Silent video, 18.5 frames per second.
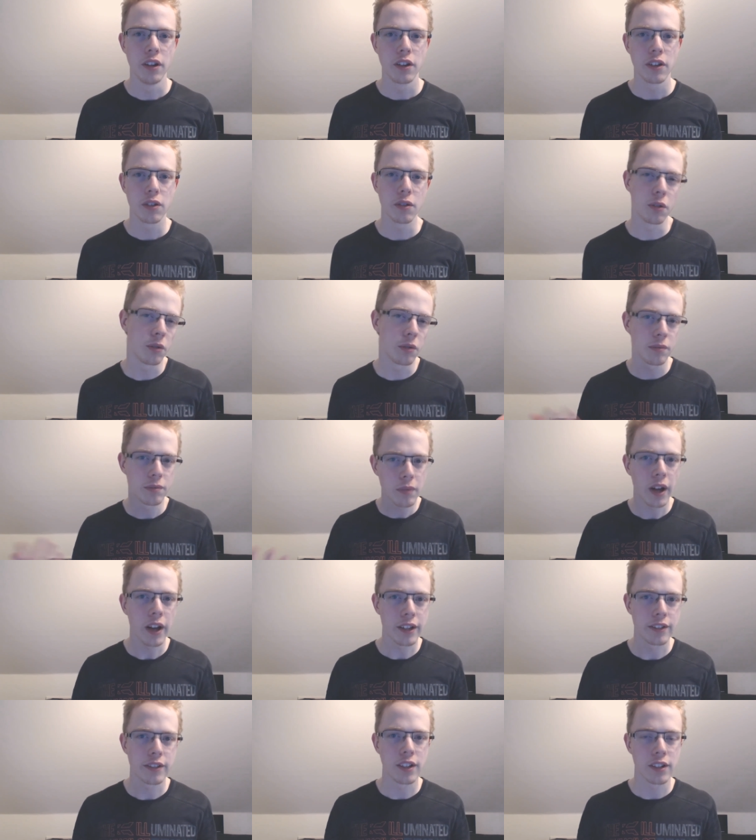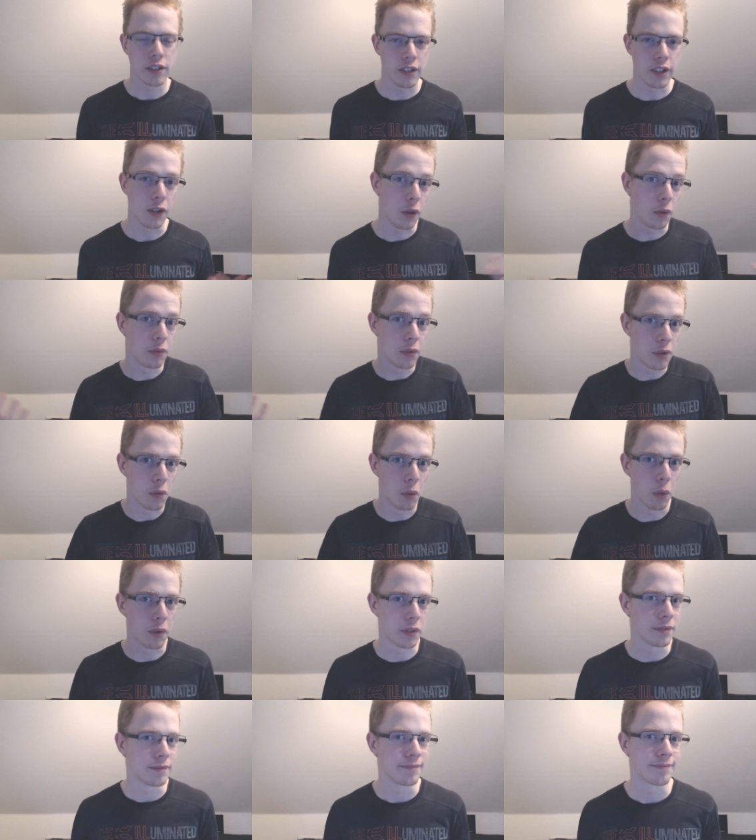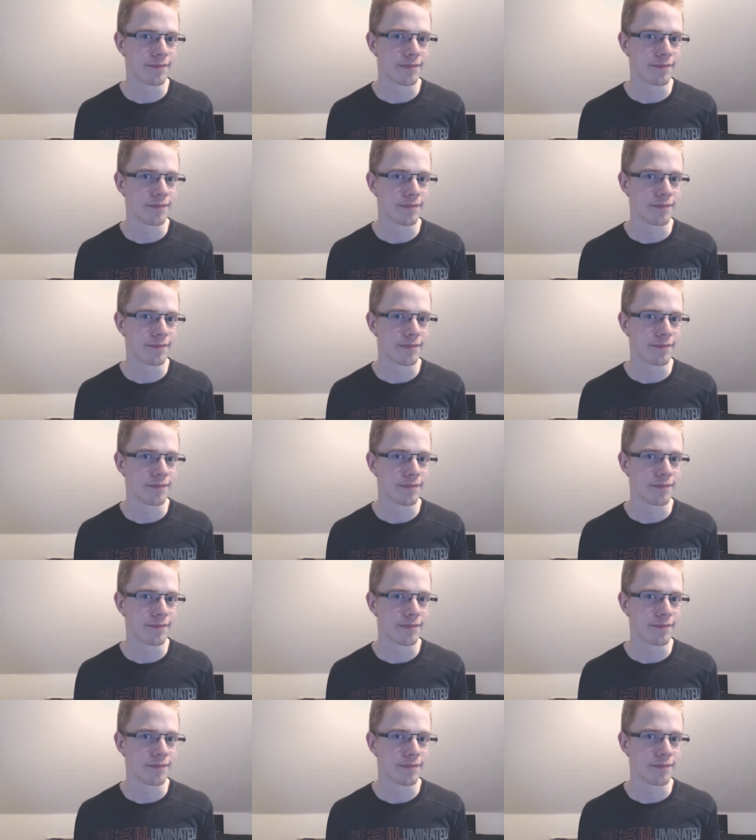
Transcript: So, I essentially couldn't record.